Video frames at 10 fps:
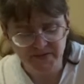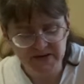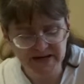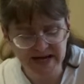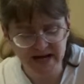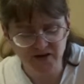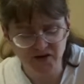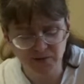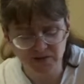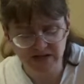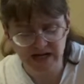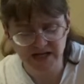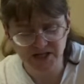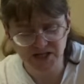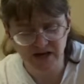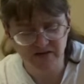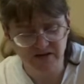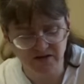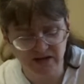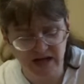He gathered up the tiny
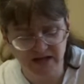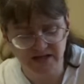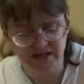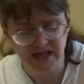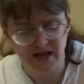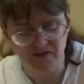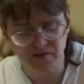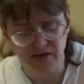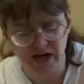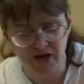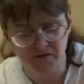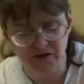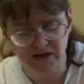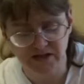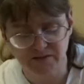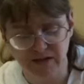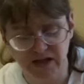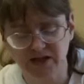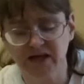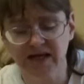shavings of lead and saved them carefully to
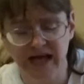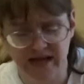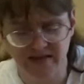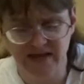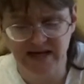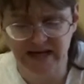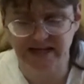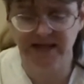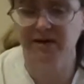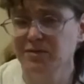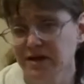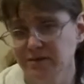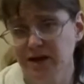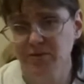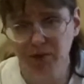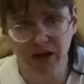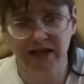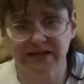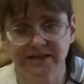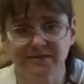melt again the next time he made
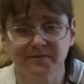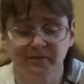bullets.